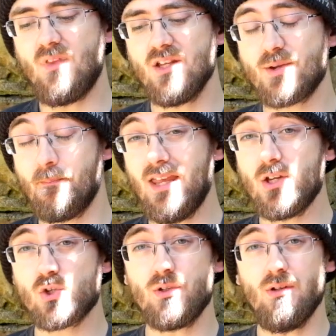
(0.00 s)
So make
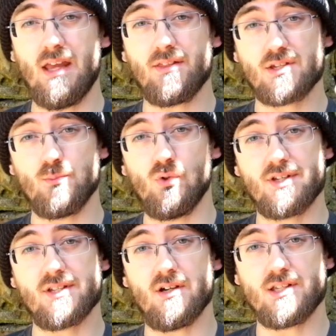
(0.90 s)
sure you get the smaller
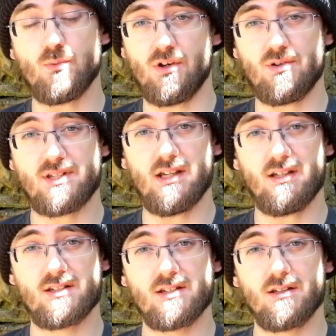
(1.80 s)
size, the
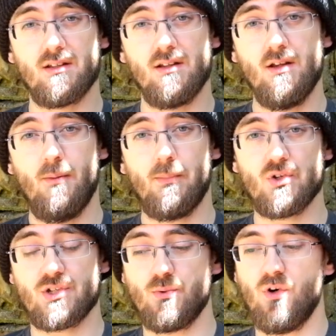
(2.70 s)
106,
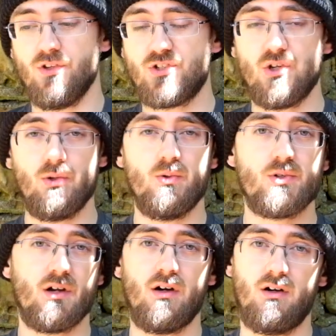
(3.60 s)
because the
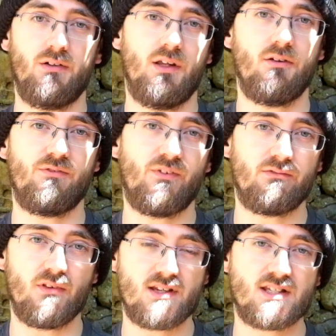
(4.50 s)
12s are, for
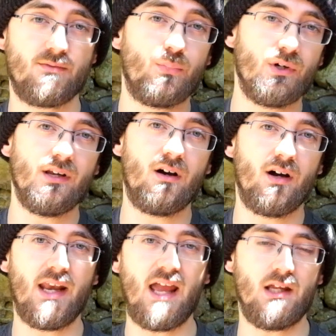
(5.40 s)
like 7.9,
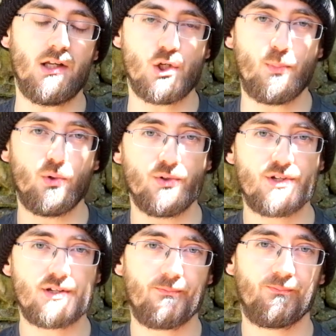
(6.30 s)
8-inch
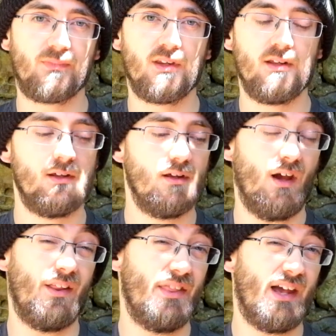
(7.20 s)
boards.
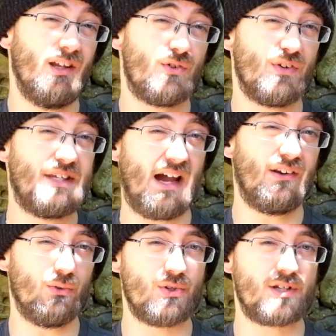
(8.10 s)
And they're used for
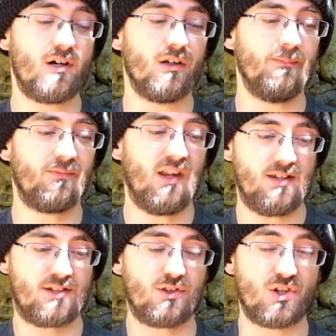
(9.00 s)
downhill slalom.
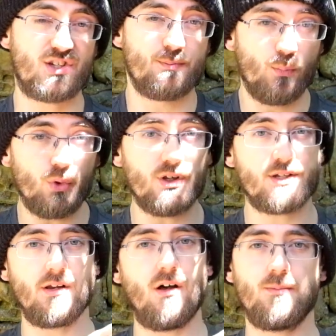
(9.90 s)
It's the smaller
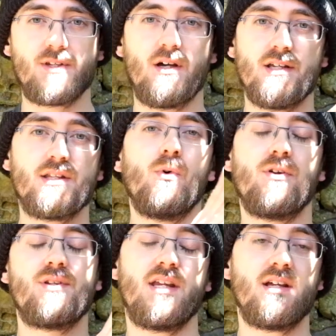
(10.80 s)
slalom size, the
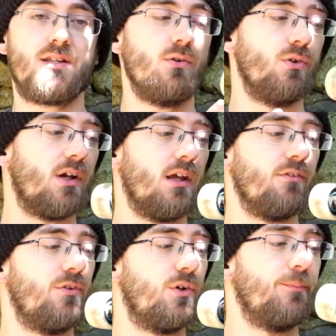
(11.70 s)
106 that you're looking
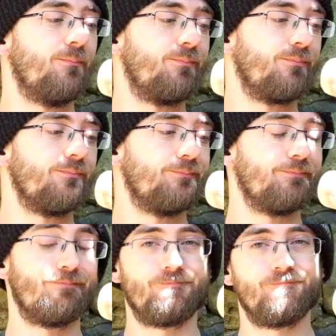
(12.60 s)
for.
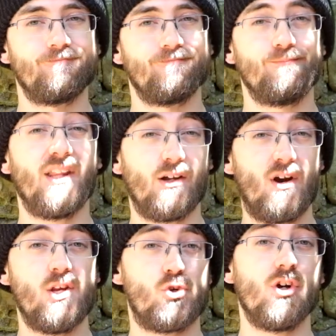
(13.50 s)
But they're
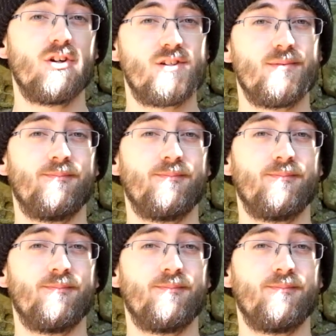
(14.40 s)
great trucks.